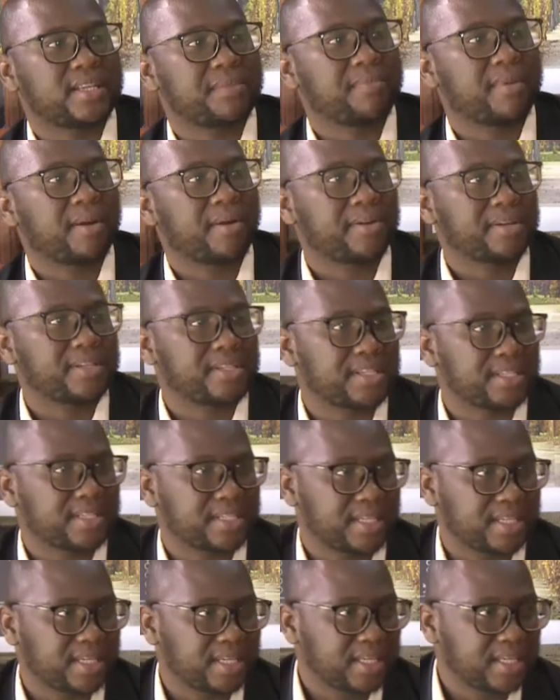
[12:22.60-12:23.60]
marriage is
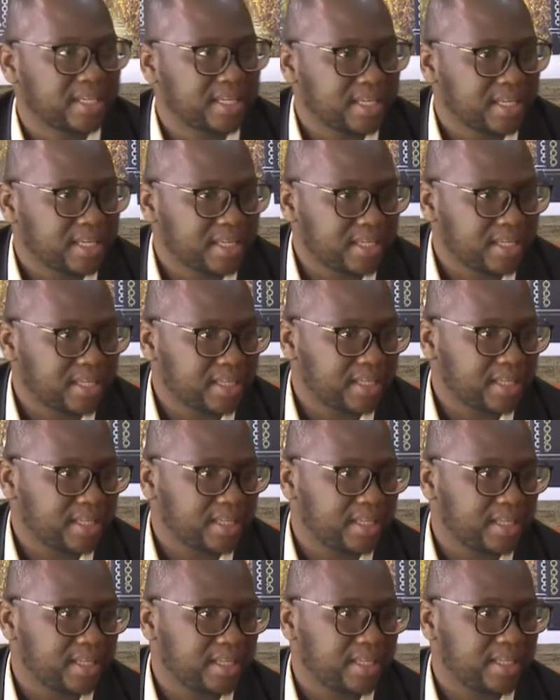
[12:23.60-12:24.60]
a
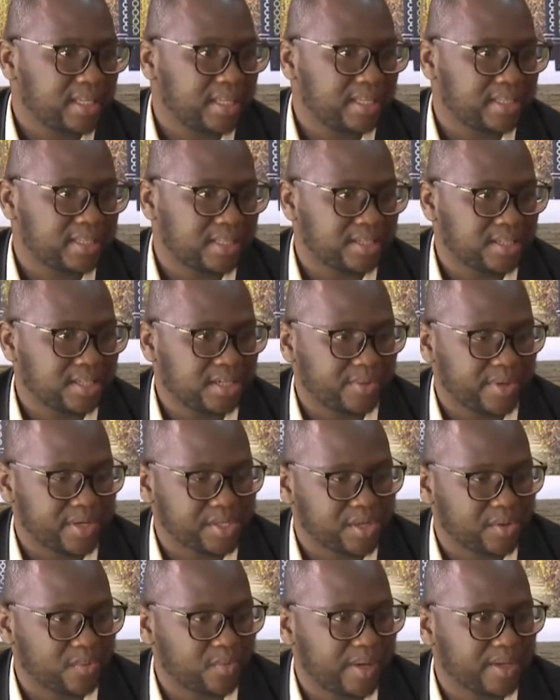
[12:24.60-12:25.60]
it's a
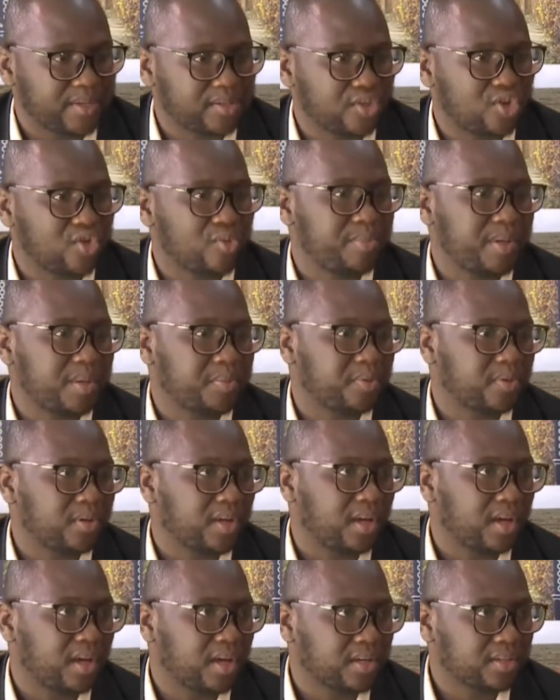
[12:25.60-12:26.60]
situation where two people
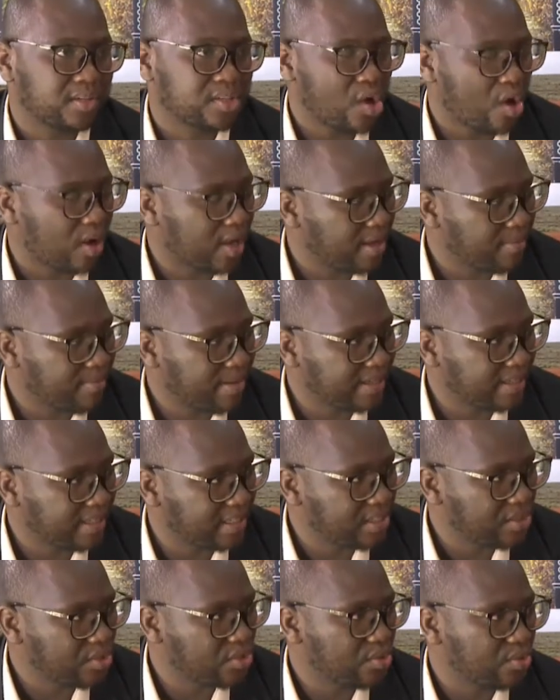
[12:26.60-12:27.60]
are talking about their
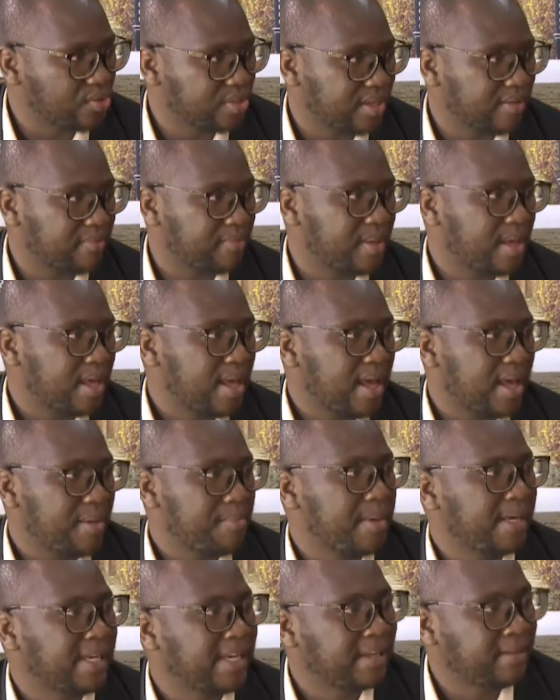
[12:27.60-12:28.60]
issues and and
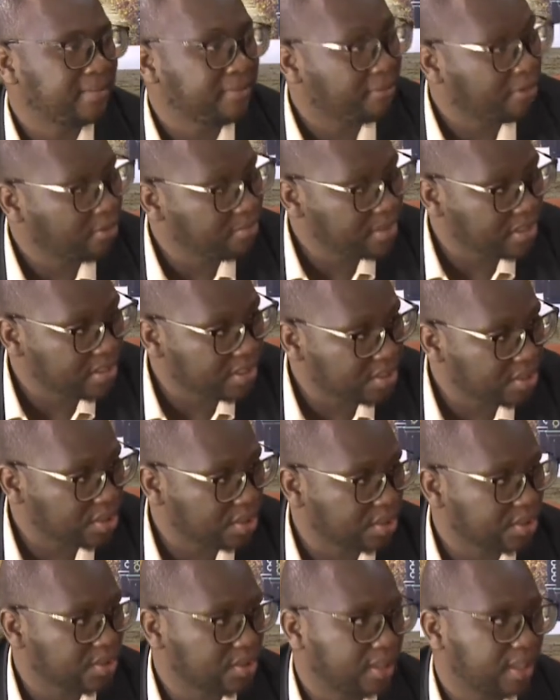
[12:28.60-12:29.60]
making informed
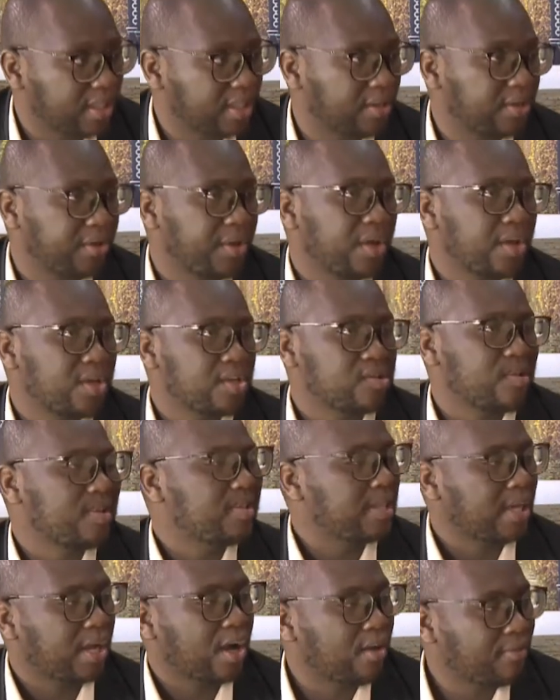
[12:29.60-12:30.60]
decisions together. So it's
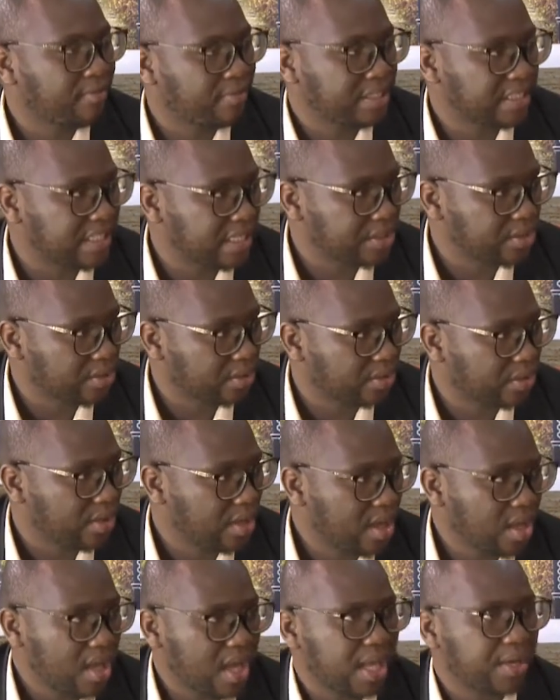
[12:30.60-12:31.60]
a conversation.
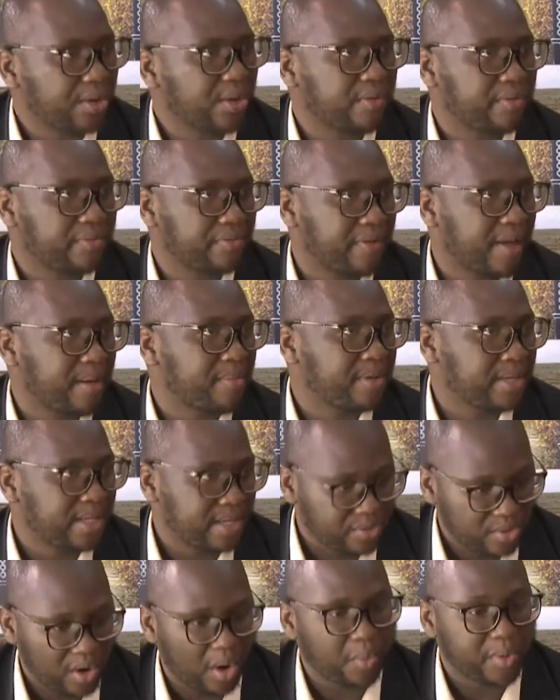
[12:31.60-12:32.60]
I know a family,
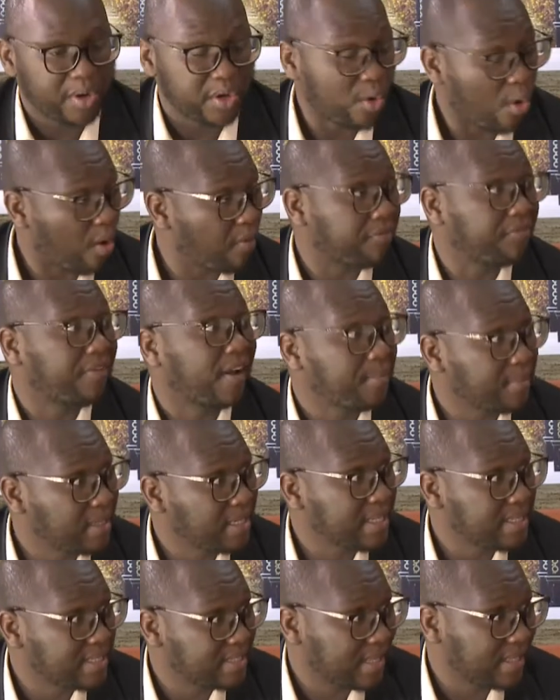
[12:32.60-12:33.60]
and we know
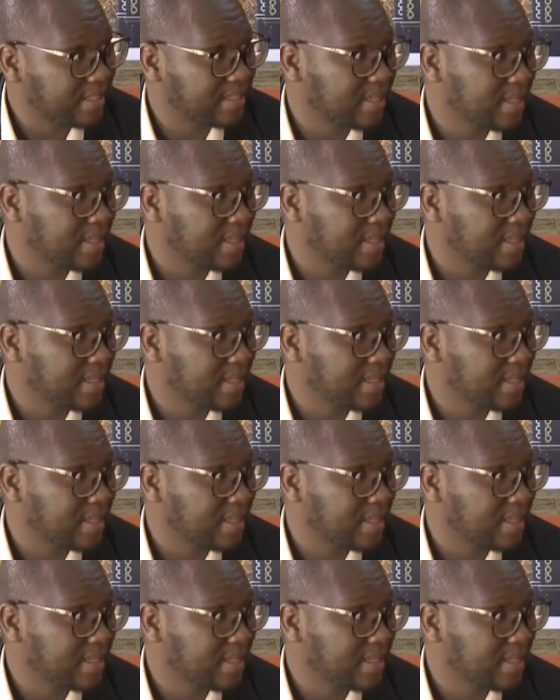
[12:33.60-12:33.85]
families that